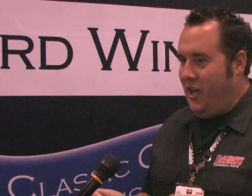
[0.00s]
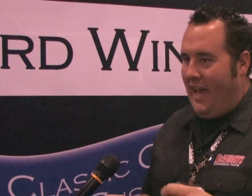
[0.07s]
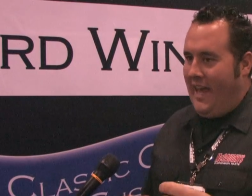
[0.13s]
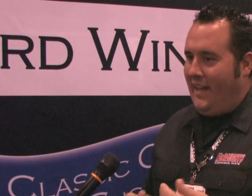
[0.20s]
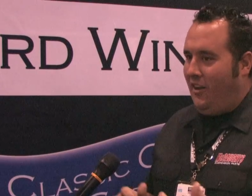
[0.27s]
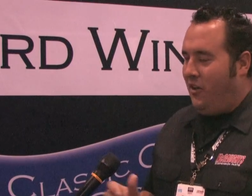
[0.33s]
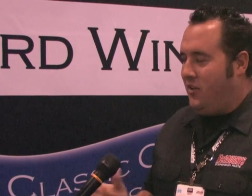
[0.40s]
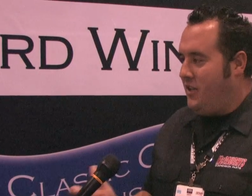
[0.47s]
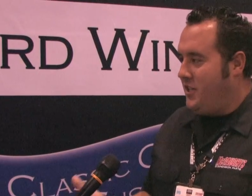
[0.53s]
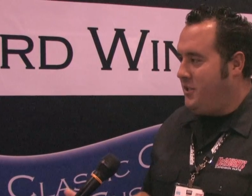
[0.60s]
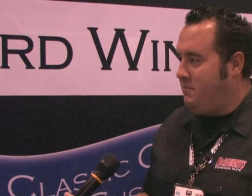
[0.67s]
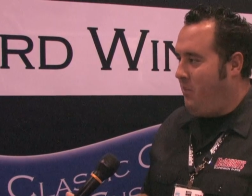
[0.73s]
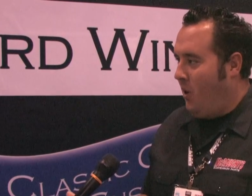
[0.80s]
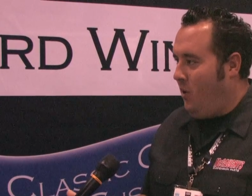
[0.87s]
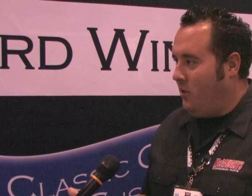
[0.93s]
add all
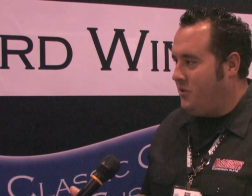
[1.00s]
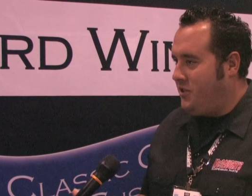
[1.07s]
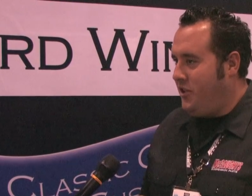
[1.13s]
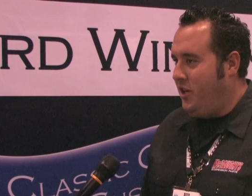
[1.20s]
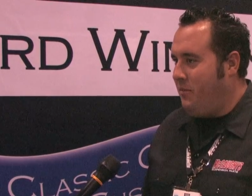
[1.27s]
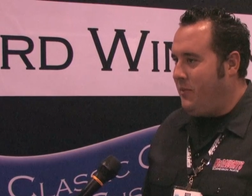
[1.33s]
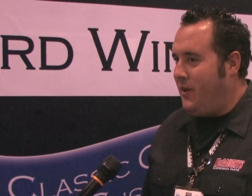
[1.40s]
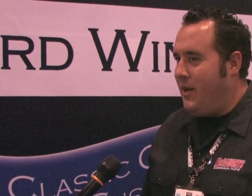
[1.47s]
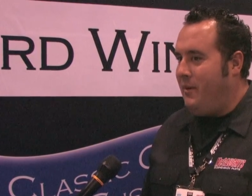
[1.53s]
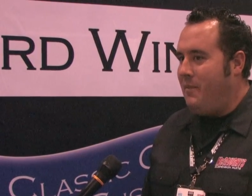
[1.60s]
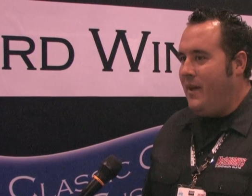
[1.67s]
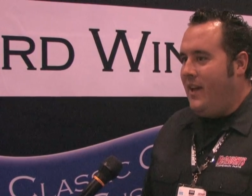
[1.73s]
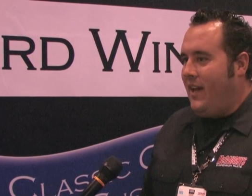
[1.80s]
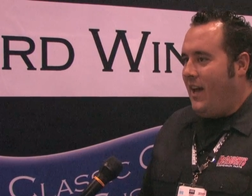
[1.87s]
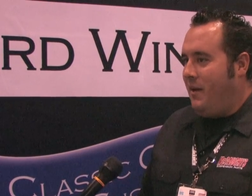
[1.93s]
these bolts and you open it up,
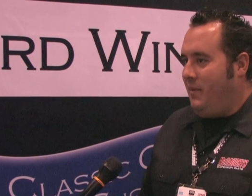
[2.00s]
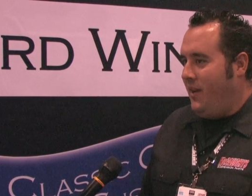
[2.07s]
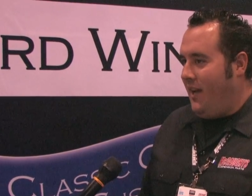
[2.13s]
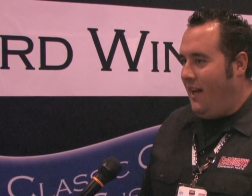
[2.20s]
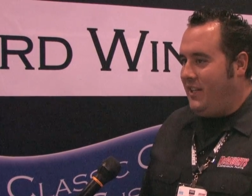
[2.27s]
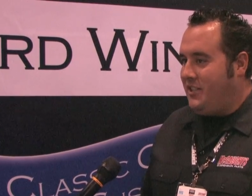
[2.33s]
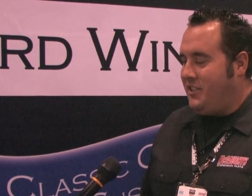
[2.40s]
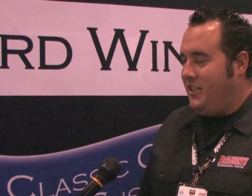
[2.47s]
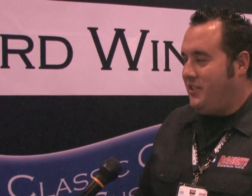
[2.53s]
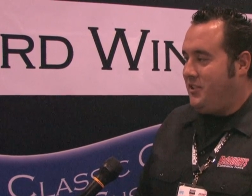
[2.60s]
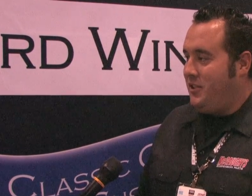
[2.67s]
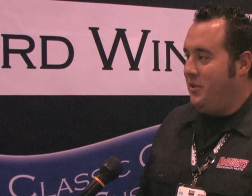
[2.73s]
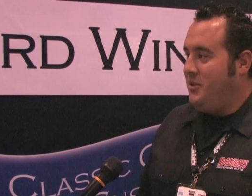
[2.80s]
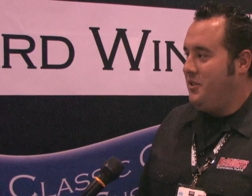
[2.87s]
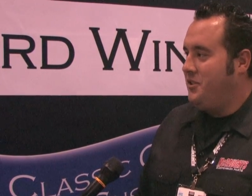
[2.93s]
I mean, I just get
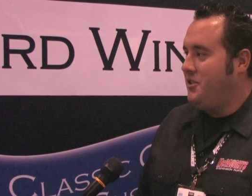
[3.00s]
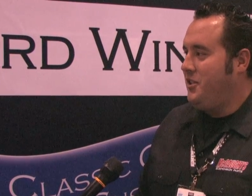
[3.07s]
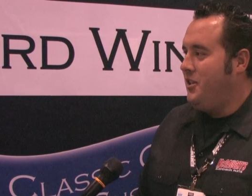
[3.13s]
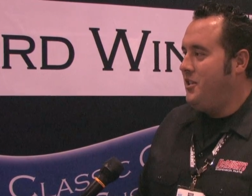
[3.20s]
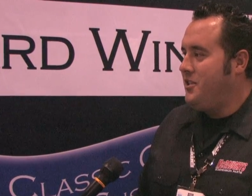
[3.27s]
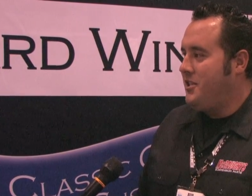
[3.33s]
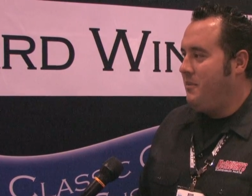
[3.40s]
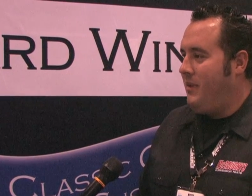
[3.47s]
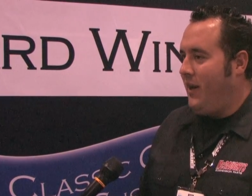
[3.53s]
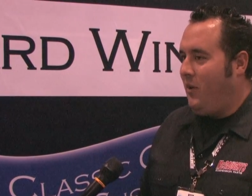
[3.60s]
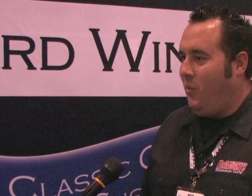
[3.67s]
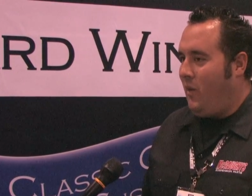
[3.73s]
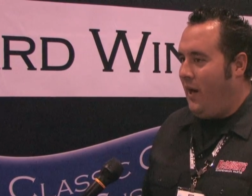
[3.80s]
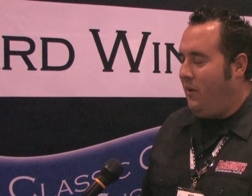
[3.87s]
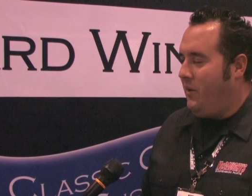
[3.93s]
so discouraged. I'm like,
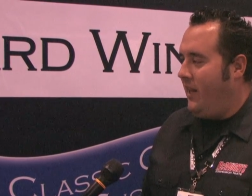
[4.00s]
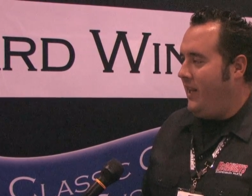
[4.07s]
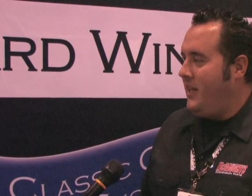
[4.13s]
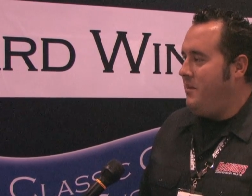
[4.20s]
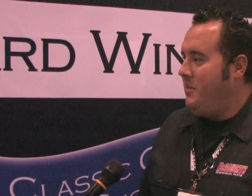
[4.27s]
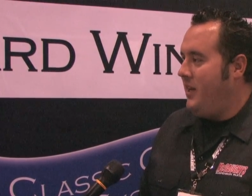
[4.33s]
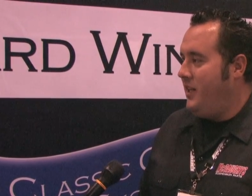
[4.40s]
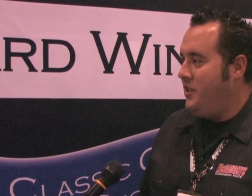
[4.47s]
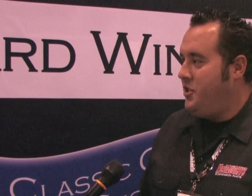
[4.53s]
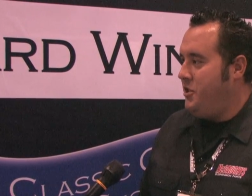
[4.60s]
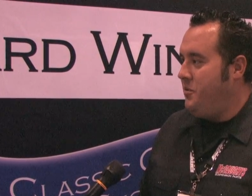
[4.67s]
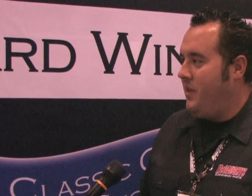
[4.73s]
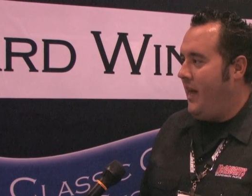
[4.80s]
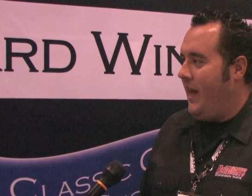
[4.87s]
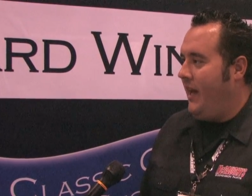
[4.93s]
why would anybody
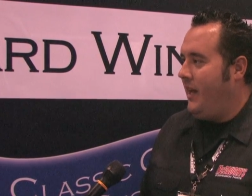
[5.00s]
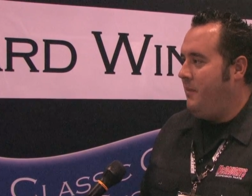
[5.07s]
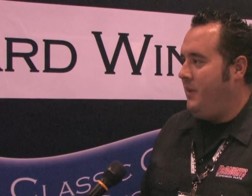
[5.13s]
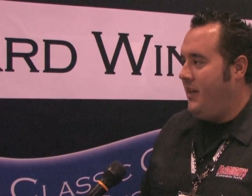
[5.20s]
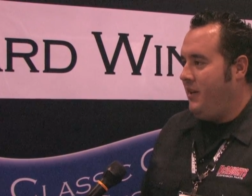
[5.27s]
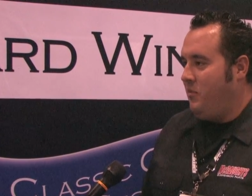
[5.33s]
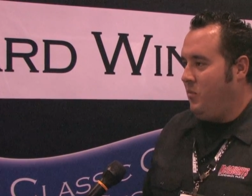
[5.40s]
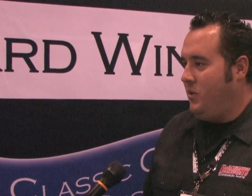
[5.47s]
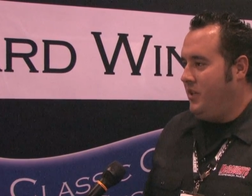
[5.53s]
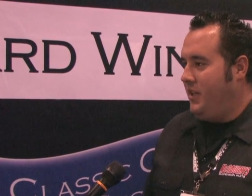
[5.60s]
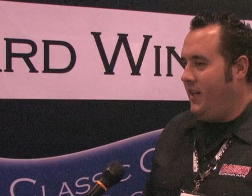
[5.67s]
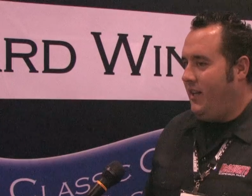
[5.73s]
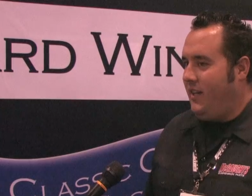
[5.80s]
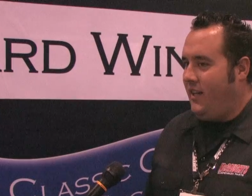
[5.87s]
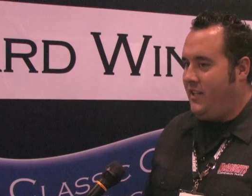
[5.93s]
do that? I mean,
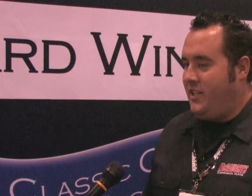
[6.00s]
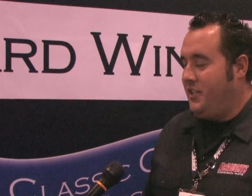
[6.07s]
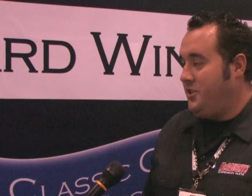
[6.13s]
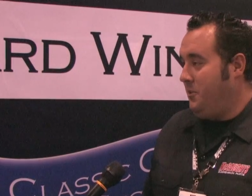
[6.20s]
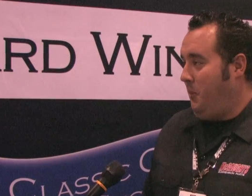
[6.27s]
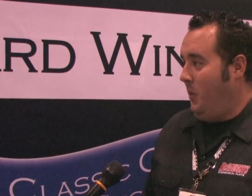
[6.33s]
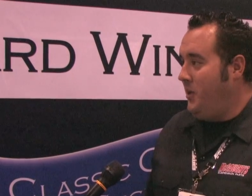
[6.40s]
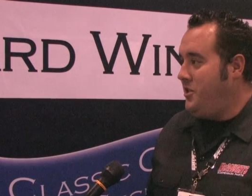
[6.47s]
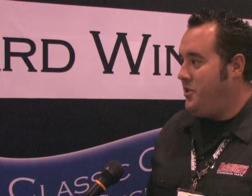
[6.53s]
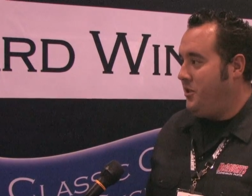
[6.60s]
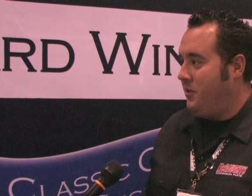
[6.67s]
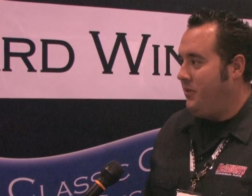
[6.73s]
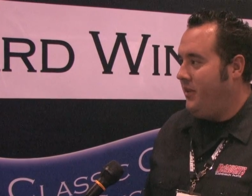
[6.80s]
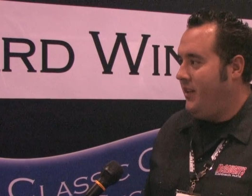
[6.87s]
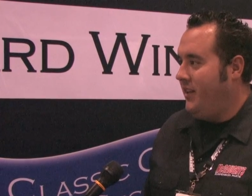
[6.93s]
it disappoints
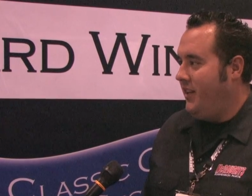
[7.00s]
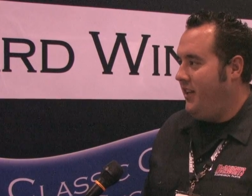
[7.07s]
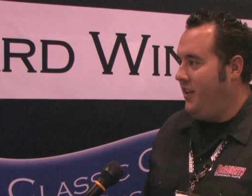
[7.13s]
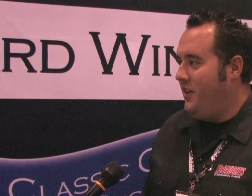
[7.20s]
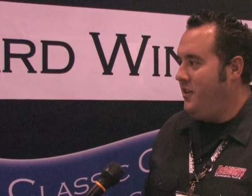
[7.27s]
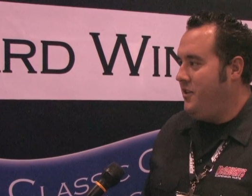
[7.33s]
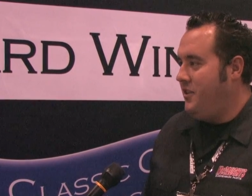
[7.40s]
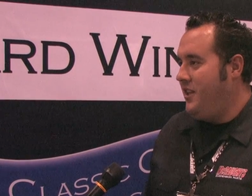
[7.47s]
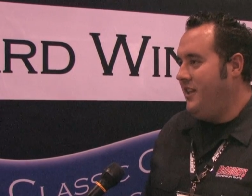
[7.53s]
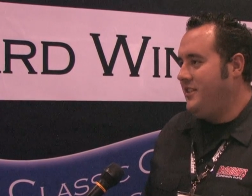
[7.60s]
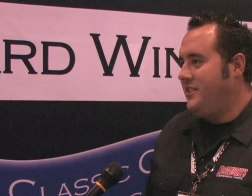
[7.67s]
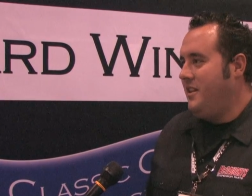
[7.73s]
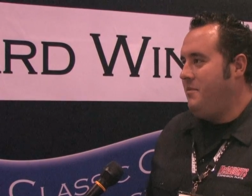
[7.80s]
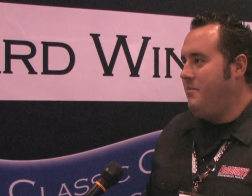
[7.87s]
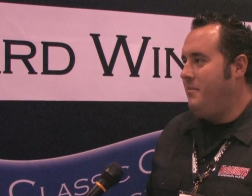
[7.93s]
you. You know, you think
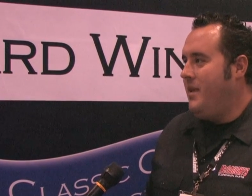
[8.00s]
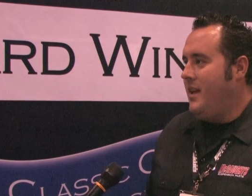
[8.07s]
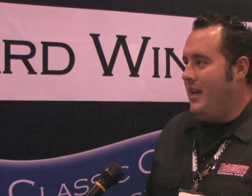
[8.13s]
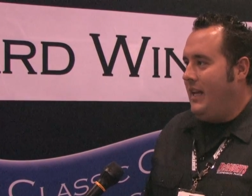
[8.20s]
it's something,